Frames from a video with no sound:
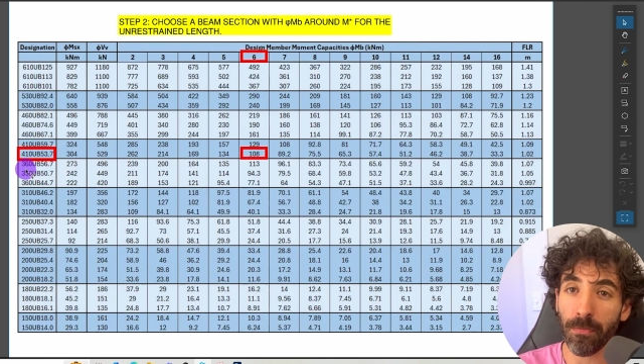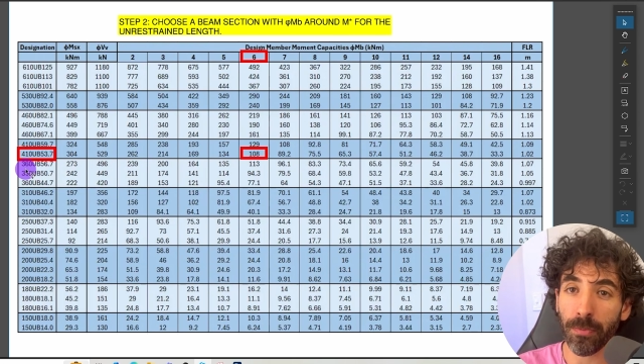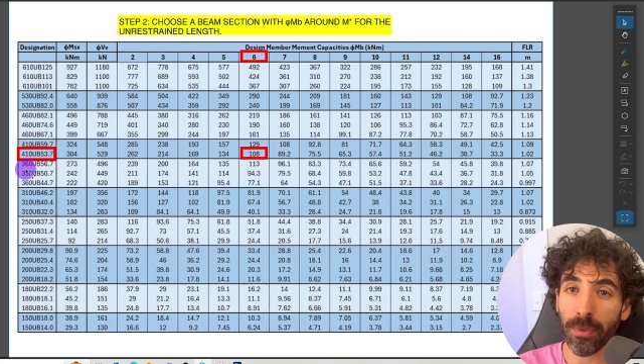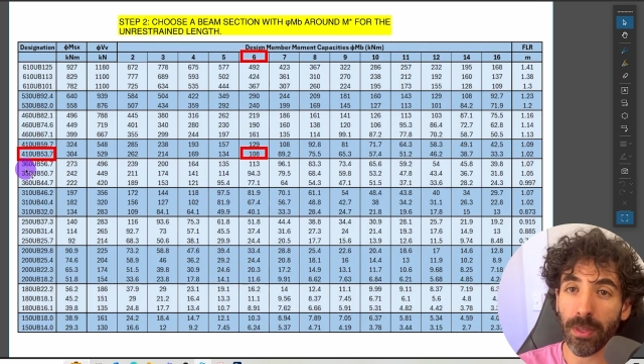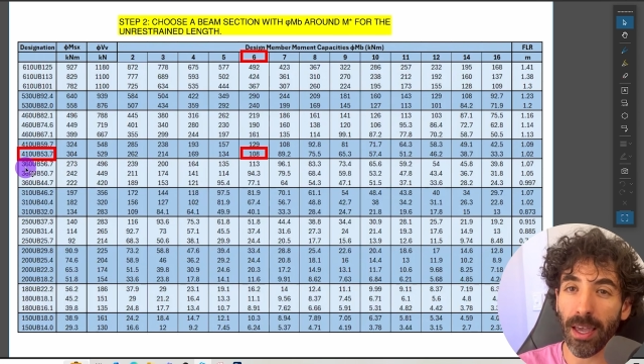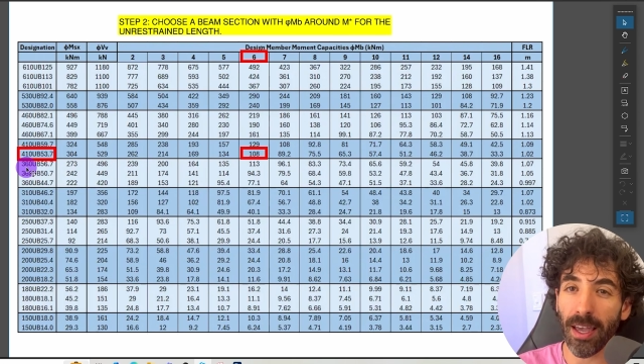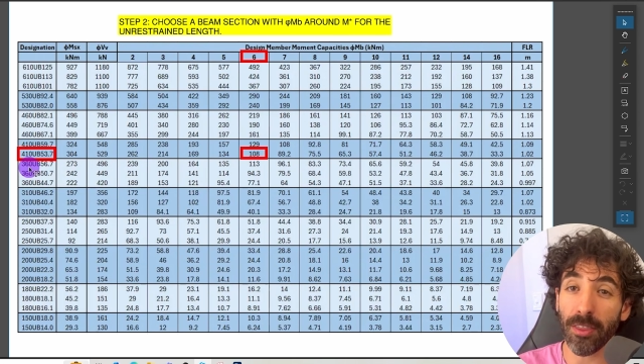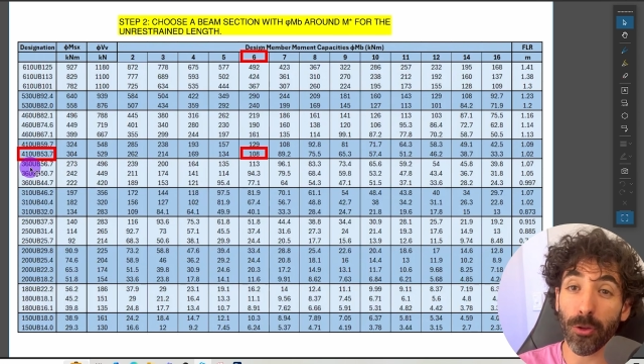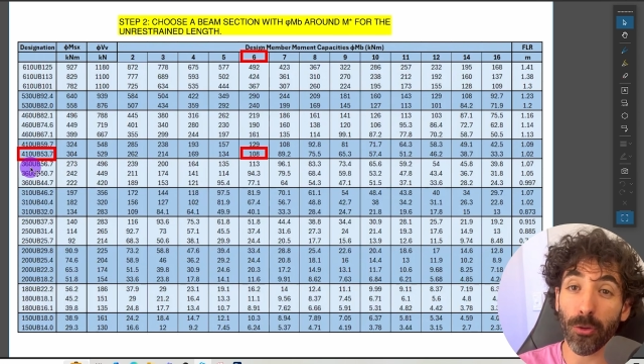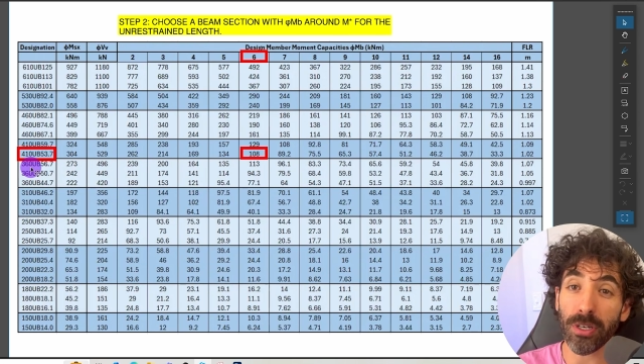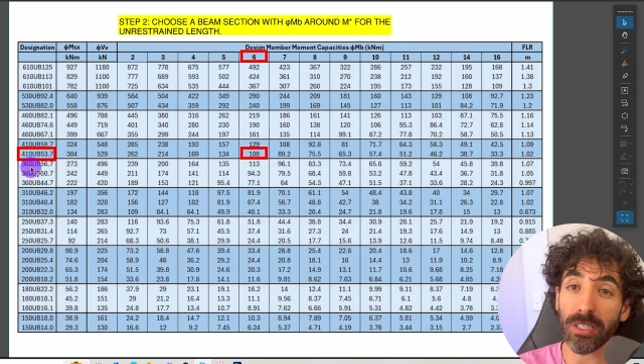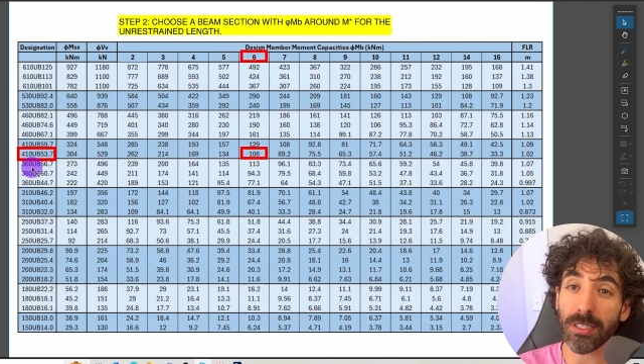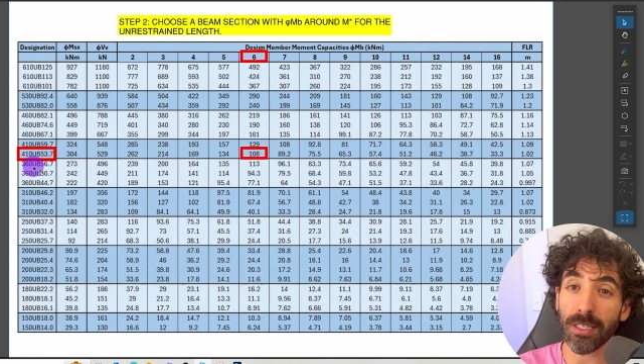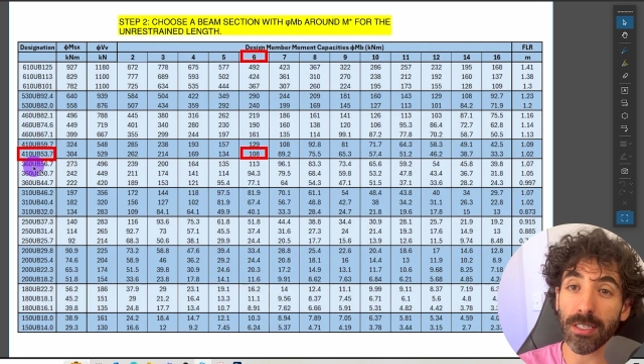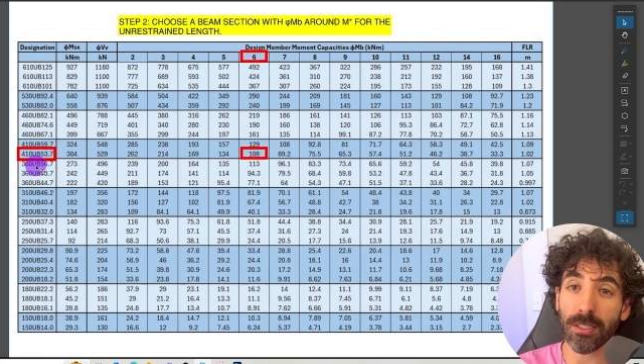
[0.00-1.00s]
a
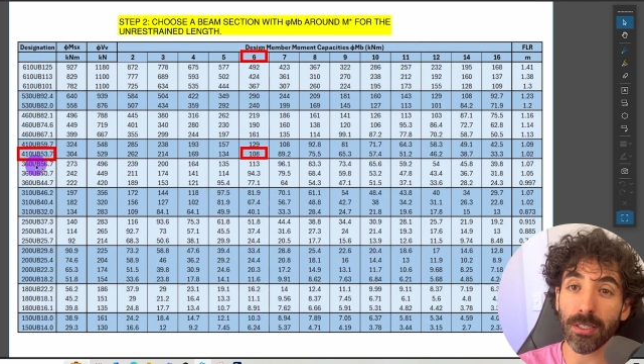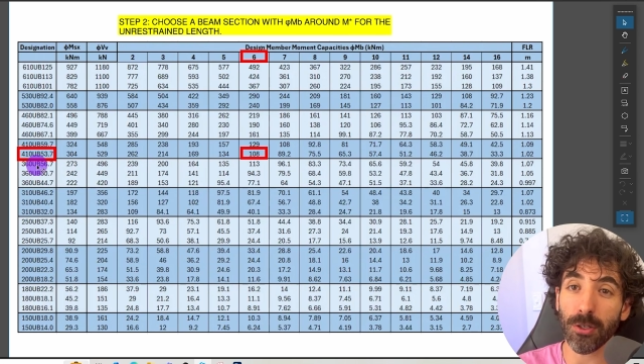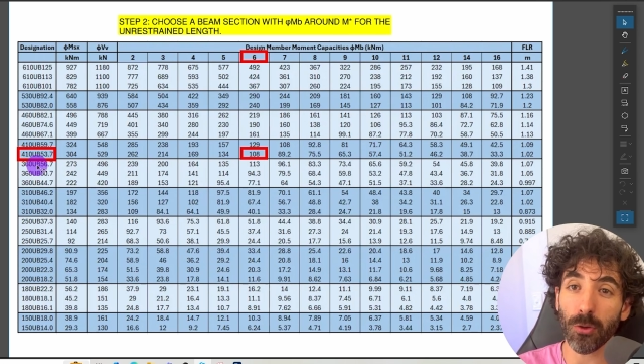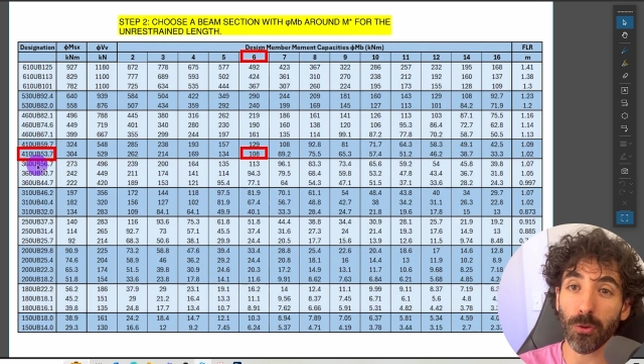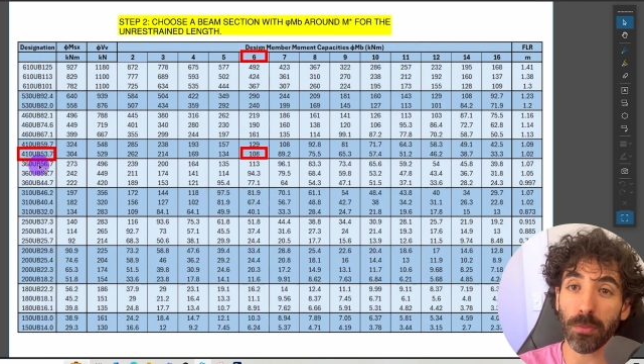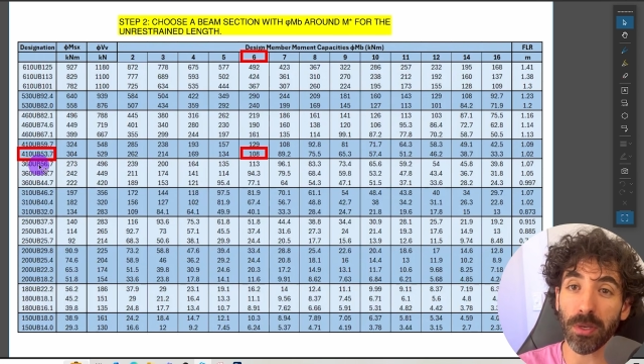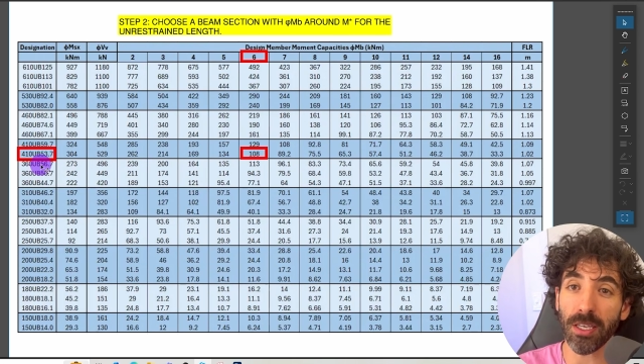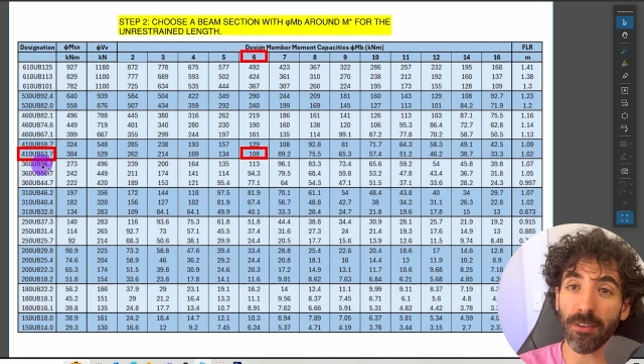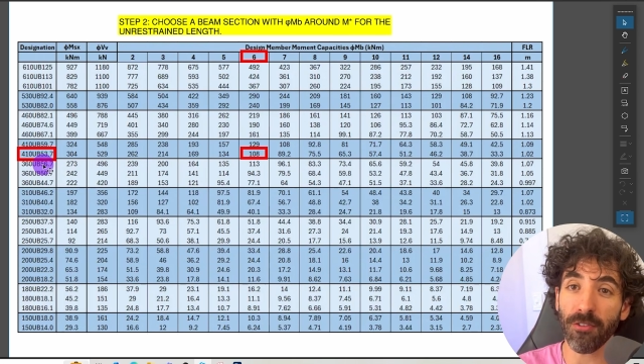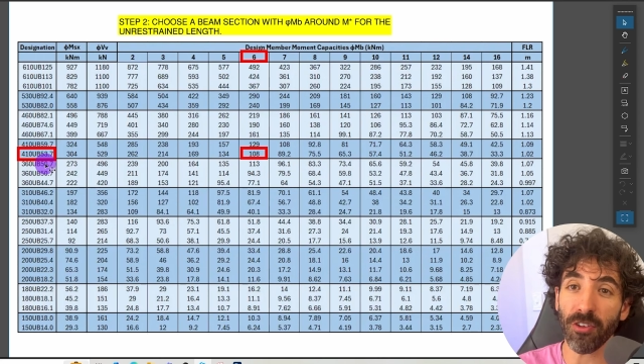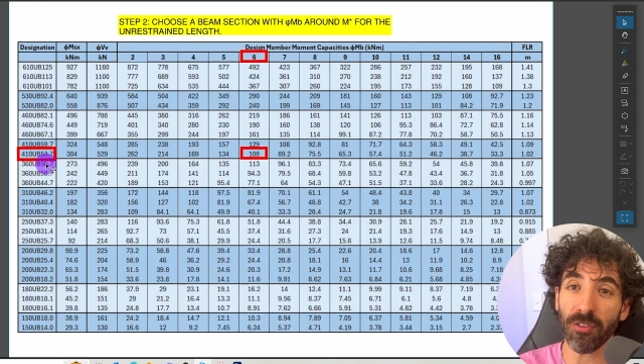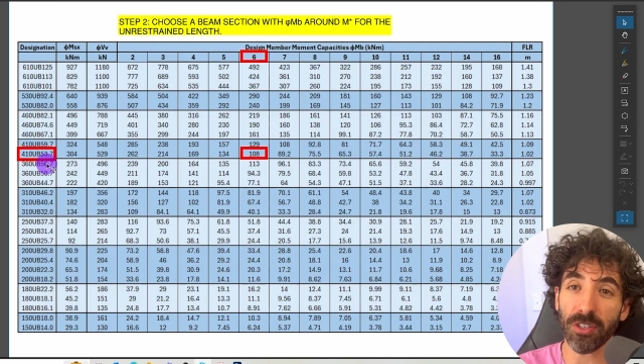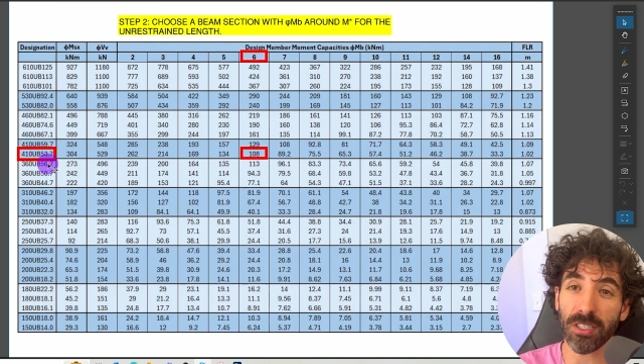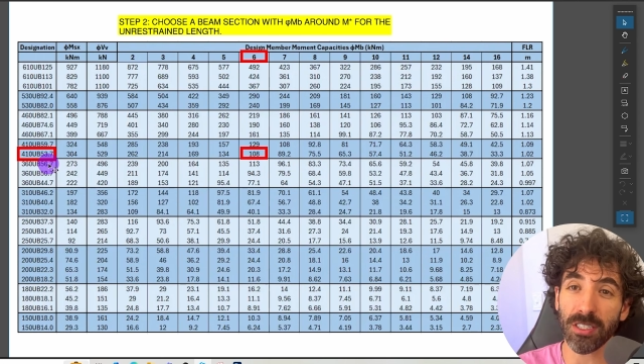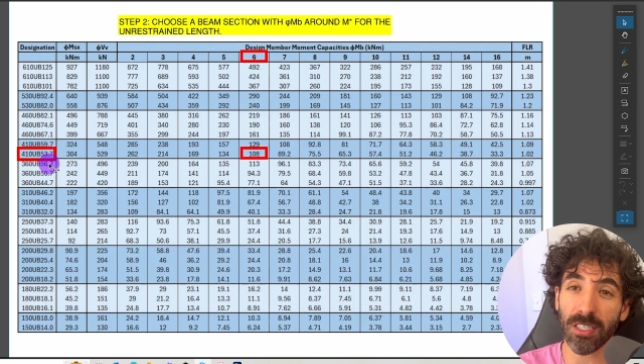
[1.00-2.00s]
360 UB
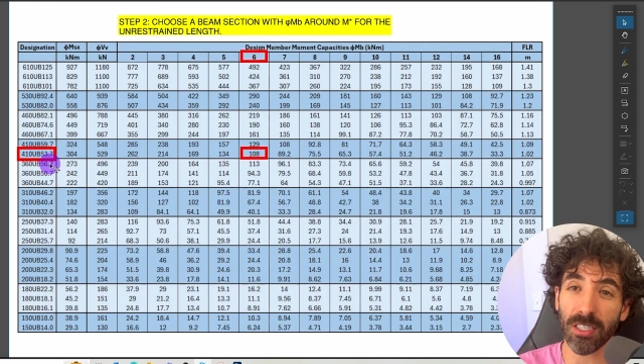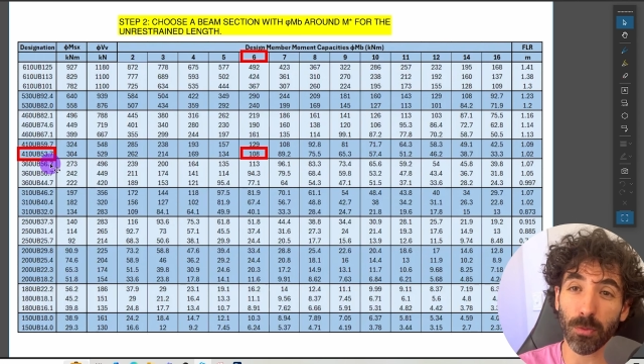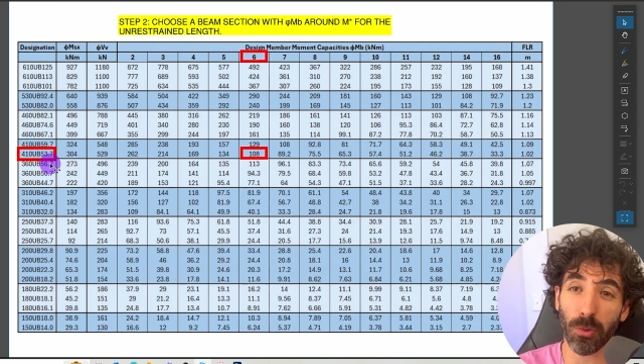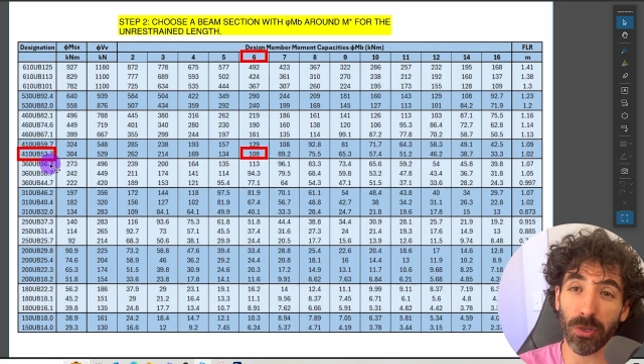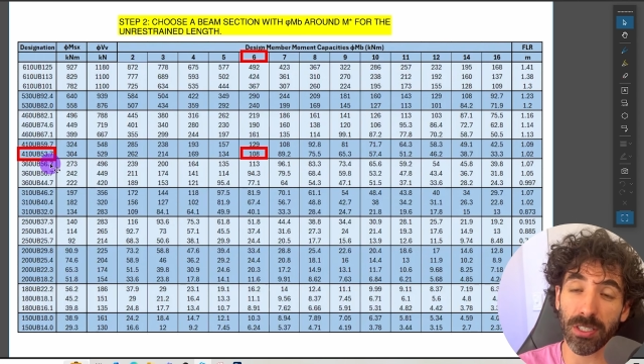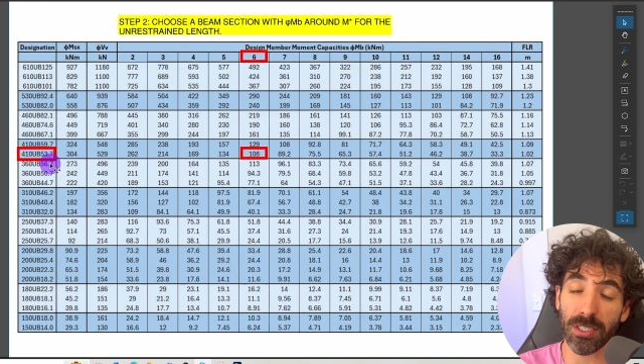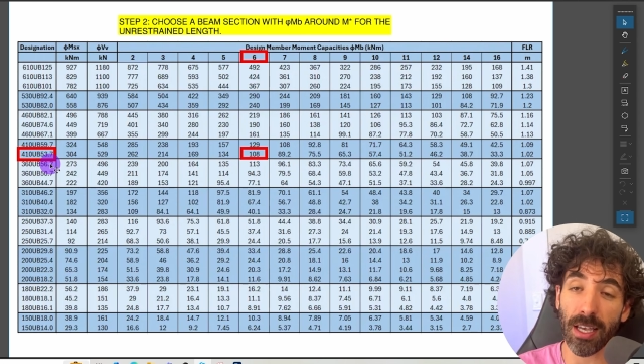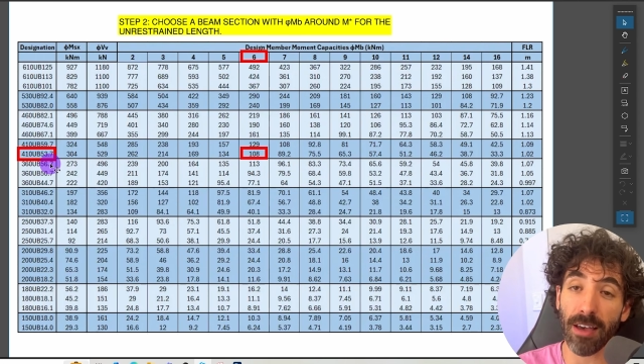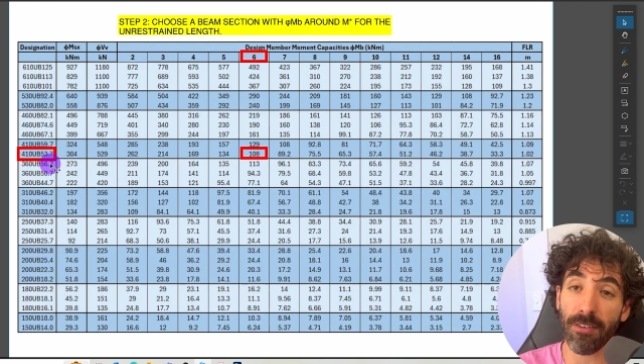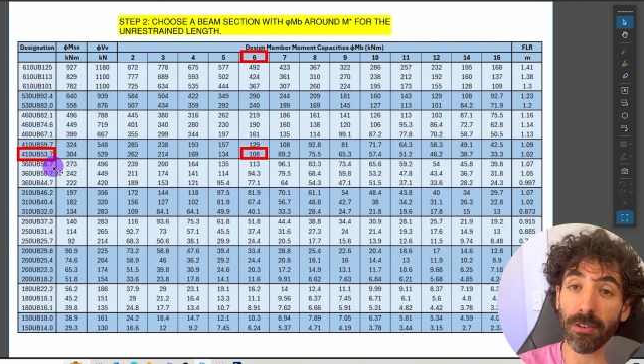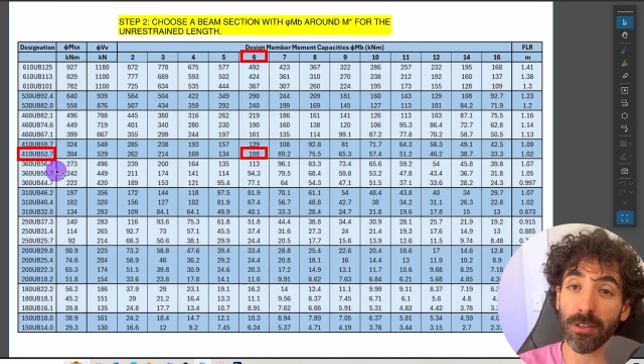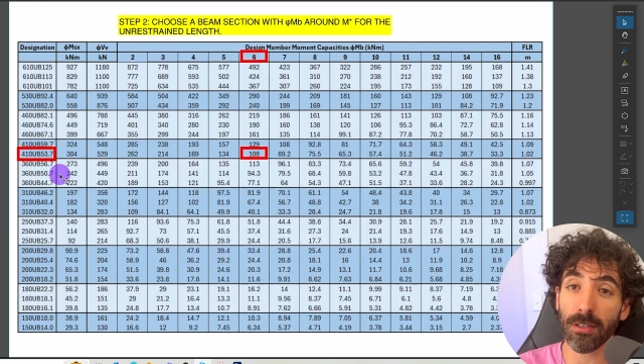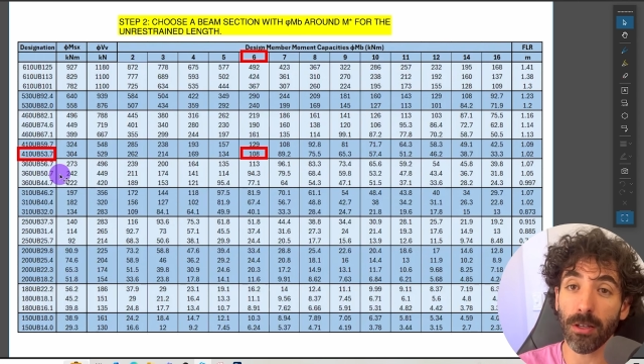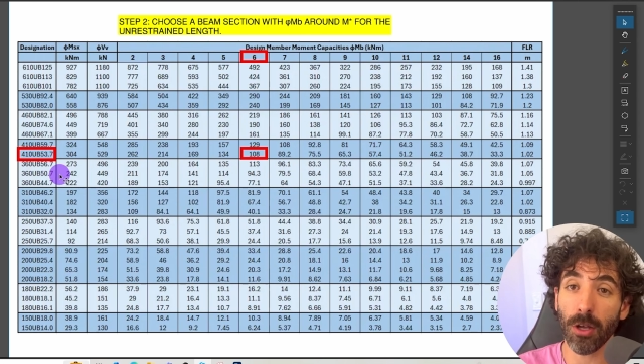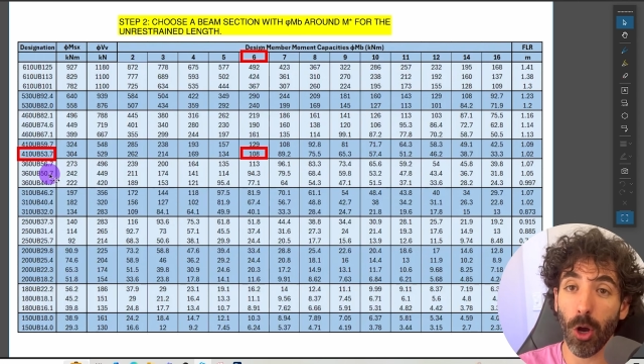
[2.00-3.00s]

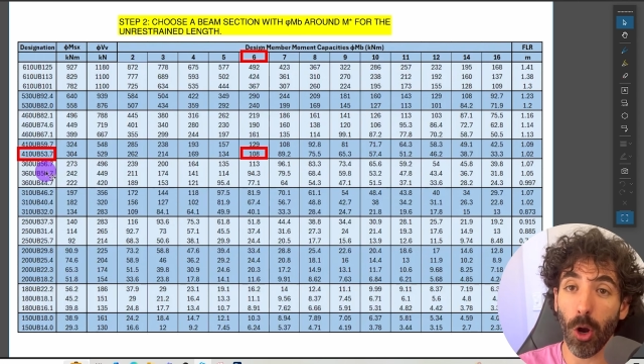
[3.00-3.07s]
56.7,